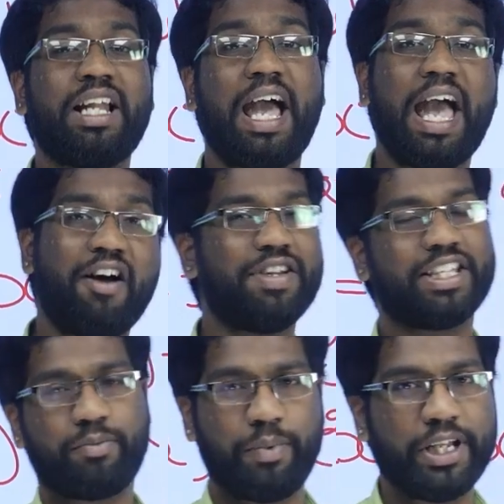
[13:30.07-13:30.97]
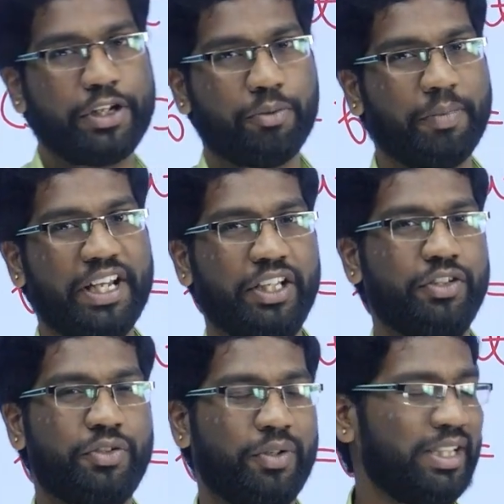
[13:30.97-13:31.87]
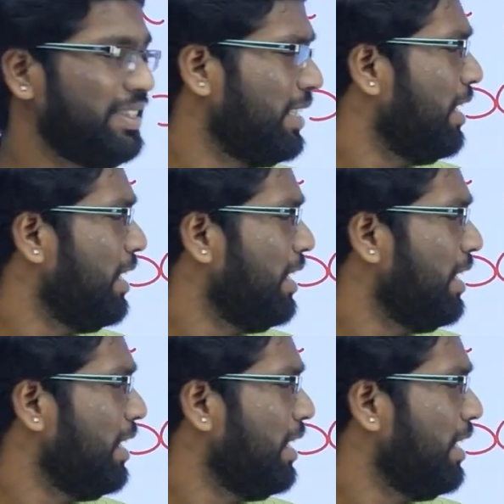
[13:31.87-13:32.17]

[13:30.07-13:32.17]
I have explained to you, my dear students.